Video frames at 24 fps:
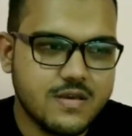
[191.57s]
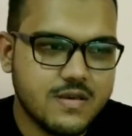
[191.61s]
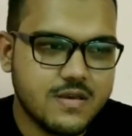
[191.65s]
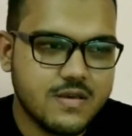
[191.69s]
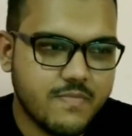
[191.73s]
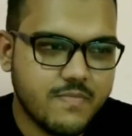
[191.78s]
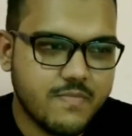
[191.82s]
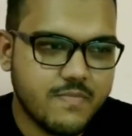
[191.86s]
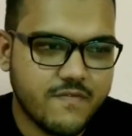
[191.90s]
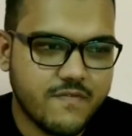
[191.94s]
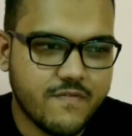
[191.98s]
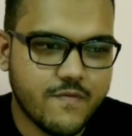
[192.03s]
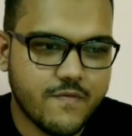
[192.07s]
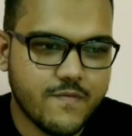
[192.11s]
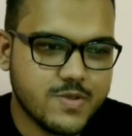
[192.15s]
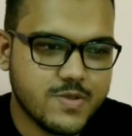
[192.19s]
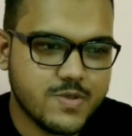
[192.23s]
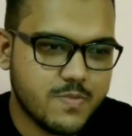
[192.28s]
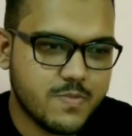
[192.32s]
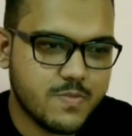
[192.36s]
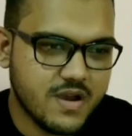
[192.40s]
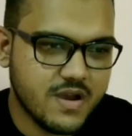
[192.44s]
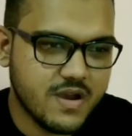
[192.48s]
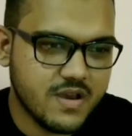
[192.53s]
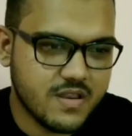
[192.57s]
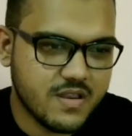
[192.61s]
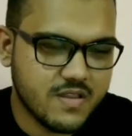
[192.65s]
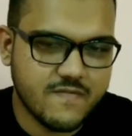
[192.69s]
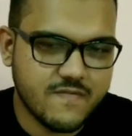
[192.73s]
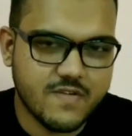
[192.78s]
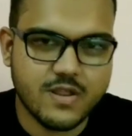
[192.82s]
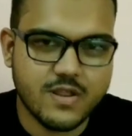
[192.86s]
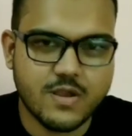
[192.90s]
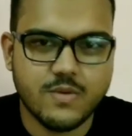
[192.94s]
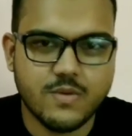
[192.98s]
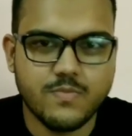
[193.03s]
performance by
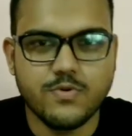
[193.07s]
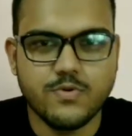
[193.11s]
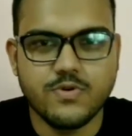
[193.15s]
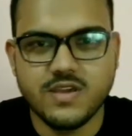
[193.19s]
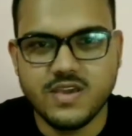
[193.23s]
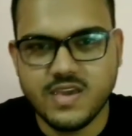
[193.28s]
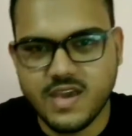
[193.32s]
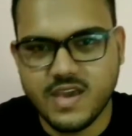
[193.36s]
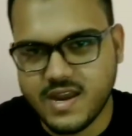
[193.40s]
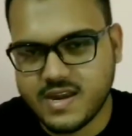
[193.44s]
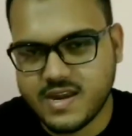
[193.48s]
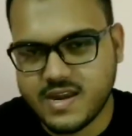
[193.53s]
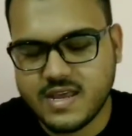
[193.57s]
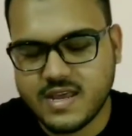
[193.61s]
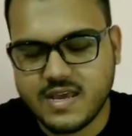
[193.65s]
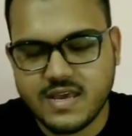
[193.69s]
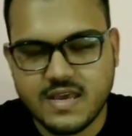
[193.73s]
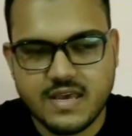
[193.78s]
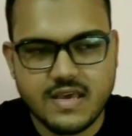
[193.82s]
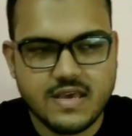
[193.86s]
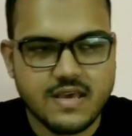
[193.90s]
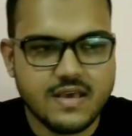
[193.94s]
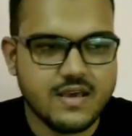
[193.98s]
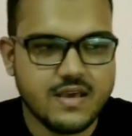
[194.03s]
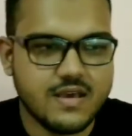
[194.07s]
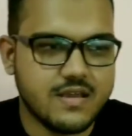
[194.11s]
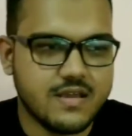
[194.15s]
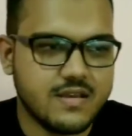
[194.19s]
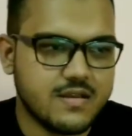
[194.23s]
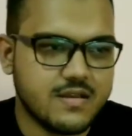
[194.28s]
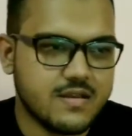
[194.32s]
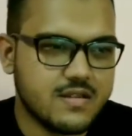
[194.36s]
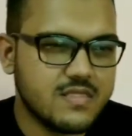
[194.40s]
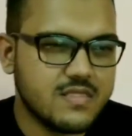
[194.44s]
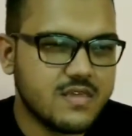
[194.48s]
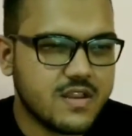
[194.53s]
Ranbir Kapoor yet,
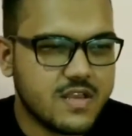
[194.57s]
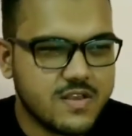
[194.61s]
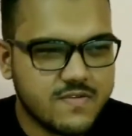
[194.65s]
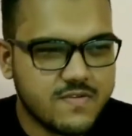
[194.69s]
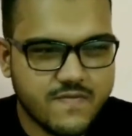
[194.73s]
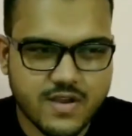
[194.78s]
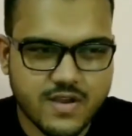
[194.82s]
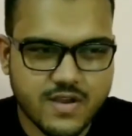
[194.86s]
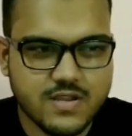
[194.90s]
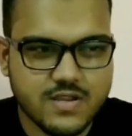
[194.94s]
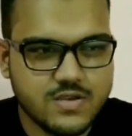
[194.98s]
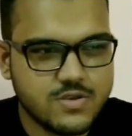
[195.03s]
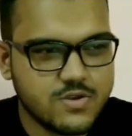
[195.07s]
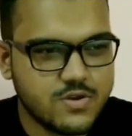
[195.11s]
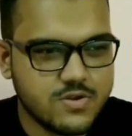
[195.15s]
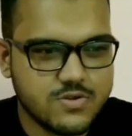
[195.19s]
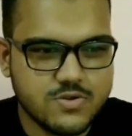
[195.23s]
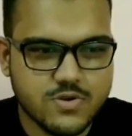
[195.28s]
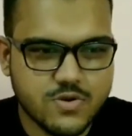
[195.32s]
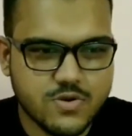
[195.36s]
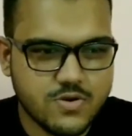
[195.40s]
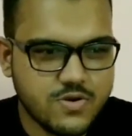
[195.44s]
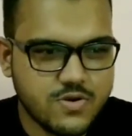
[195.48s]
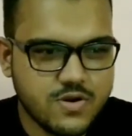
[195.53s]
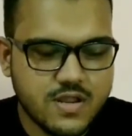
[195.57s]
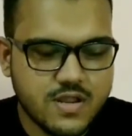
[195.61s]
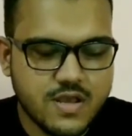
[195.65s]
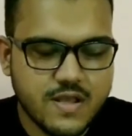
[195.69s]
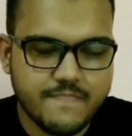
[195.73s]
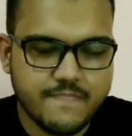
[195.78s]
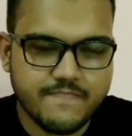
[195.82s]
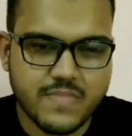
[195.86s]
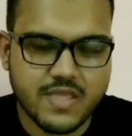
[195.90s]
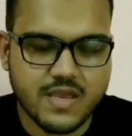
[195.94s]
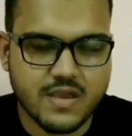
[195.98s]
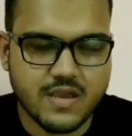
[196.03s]
and Nargis Fakri is also good,
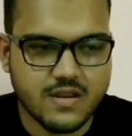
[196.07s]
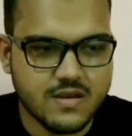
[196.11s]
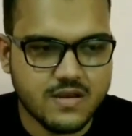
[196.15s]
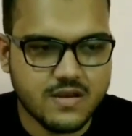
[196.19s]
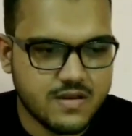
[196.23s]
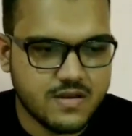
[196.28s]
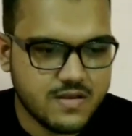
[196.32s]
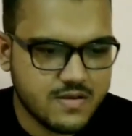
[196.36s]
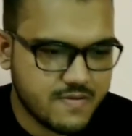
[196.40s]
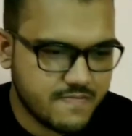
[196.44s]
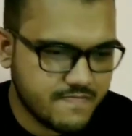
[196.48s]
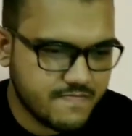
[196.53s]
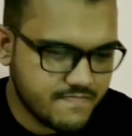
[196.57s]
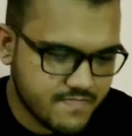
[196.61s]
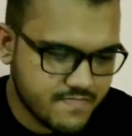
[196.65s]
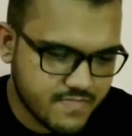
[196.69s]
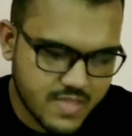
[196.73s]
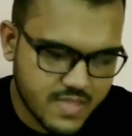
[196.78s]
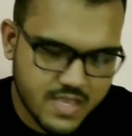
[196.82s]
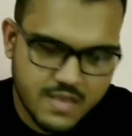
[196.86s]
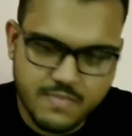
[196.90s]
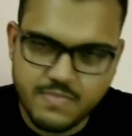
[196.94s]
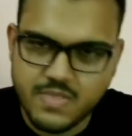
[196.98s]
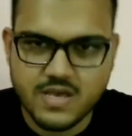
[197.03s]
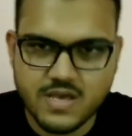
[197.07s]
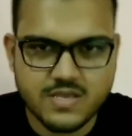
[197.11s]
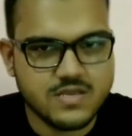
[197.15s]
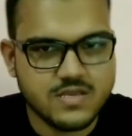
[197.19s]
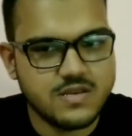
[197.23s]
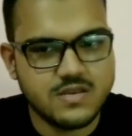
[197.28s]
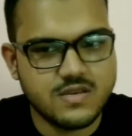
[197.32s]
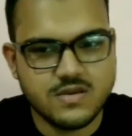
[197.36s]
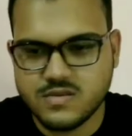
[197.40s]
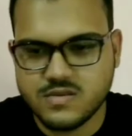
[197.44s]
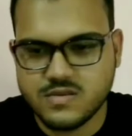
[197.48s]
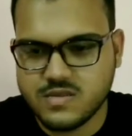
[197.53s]
and Imtiaz
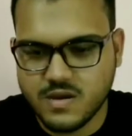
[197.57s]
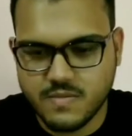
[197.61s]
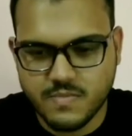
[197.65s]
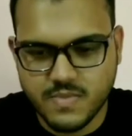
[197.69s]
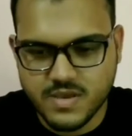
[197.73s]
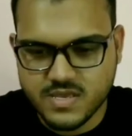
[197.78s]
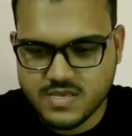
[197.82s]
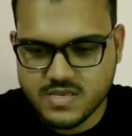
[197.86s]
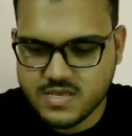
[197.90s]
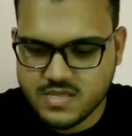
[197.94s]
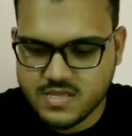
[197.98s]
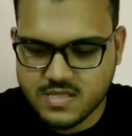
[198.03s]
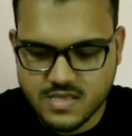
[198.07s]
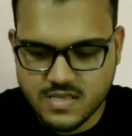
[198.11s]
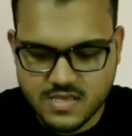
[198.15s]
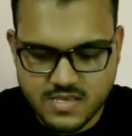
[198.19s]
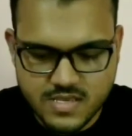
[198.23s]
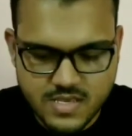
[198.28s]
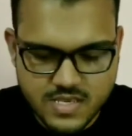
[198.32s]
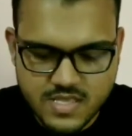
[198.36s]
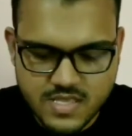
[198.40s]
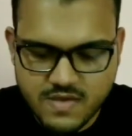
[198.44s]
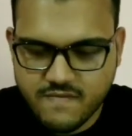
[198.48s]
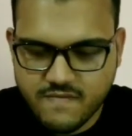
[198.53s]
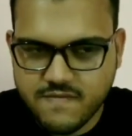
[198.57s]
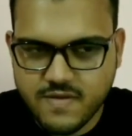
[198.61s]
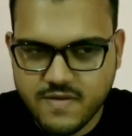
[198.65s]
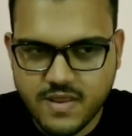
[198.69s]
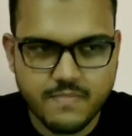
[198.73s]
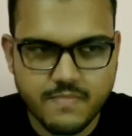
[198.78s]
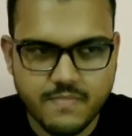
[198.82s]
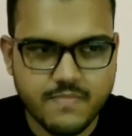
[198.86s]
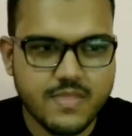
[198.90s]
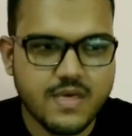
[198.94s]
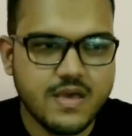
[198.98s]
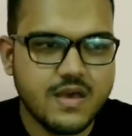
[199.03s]
Ali is amazing. This is the
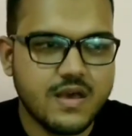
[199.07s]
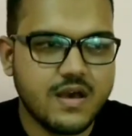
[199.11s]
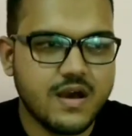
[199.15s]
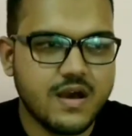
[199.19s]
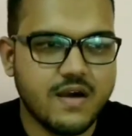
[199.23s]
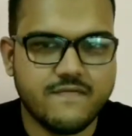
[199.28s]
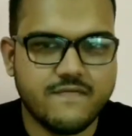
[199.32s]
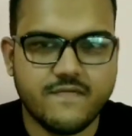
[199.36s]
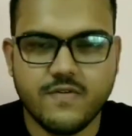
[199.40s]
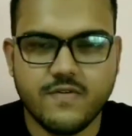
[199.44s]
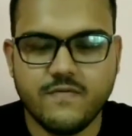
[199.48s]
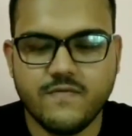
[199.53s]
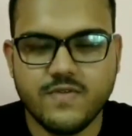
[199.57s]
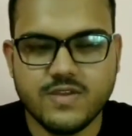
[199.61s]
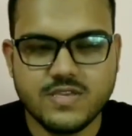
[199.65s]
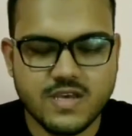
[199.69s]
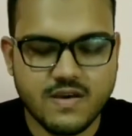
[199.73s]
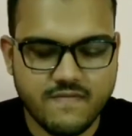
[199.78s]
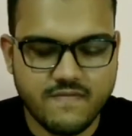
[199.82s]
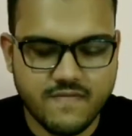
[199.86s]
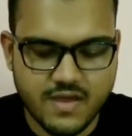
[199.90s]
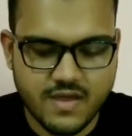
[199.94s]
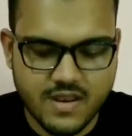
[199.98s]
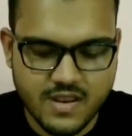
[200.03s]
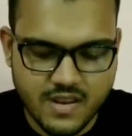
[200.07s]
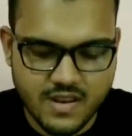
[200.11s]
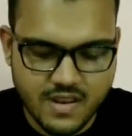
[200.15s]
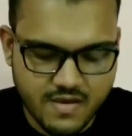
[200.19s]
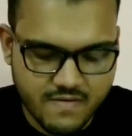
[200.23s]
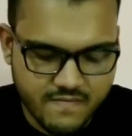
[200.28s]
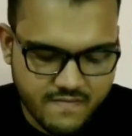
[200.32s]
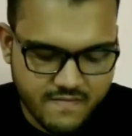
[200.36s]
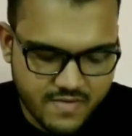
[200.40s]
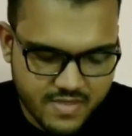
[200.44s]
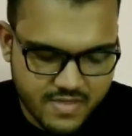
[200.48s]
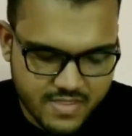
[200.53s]
film after which I fell in
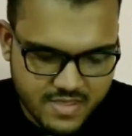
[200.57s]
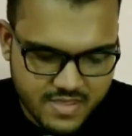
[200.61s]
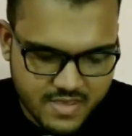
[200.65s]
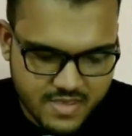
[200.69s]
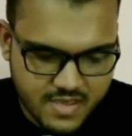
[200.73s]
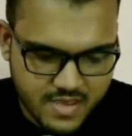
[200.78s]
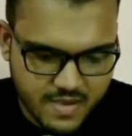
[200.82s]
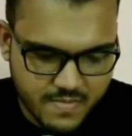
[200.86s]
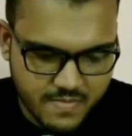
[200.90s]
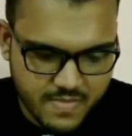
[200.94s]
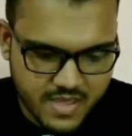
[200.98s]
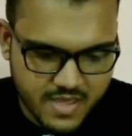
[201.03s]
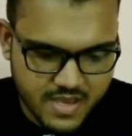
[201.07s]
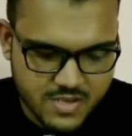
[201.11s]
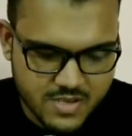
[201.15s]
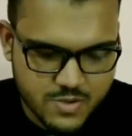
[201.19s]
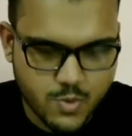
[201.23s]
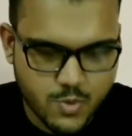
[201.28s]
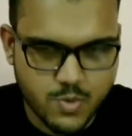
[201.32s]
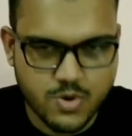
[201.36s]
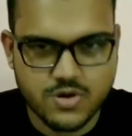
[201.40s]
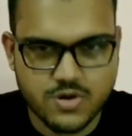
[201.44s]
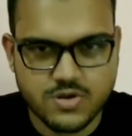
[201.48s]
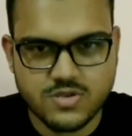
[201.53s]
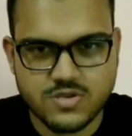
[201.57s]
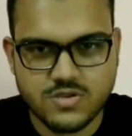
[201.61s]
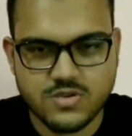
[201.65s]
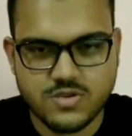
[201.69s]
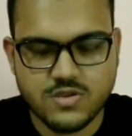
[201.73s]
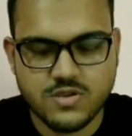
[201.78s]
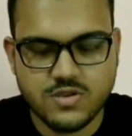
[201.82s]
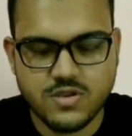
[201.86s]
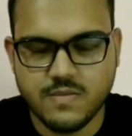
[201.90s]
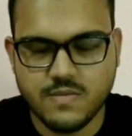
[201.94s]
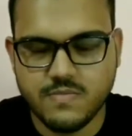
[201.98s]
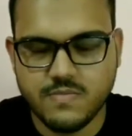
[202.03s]
love with Imtiaz
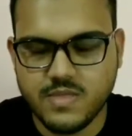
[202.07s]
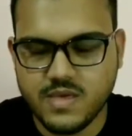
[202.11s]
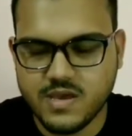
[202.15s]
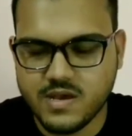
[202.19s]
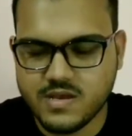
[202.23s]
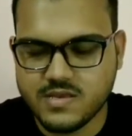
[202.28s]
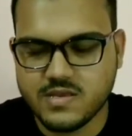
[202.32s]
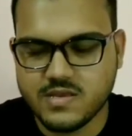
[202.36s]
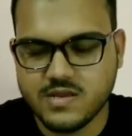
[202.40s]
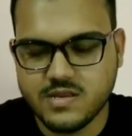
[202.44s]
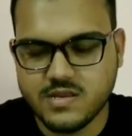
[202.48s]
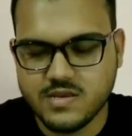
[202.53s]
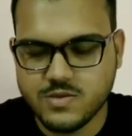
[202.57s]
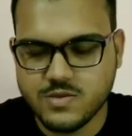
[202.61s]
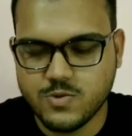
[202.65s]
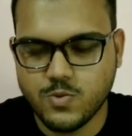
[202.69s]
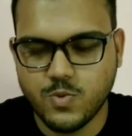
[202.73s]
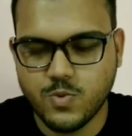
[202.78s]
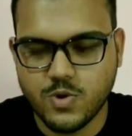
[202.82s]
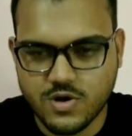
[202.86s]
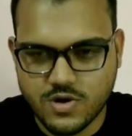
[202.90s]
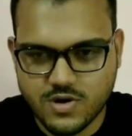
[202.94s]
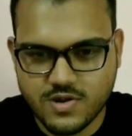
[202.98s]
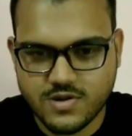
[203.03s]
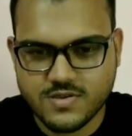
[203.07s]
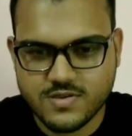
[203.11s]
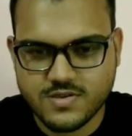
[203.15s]
Ali's work,